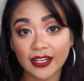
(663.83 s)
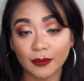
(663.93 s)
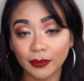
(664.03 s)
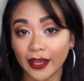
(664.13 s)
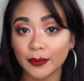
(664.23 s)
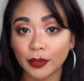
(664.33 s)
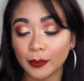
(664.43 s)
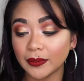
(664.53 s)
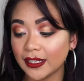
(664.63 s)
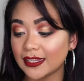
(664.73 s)
and applied
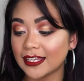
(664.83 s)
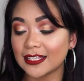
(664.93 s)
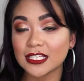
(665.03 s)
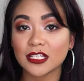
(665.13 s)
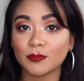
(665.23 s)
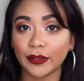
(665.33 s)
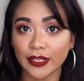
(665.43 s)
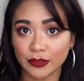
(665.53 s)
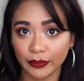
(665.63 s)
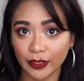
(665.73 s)
properly, then this
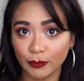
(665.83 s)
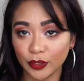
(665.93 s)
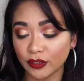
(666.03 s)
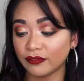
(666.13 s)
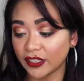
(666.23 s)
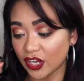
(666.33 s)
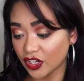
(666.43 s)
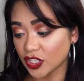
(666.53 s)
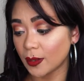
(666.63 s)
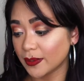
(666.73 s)
applies really beautifully
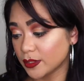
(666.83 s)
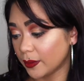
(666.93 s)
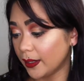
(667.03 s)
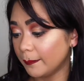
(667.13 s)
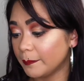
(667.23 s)
on top as well.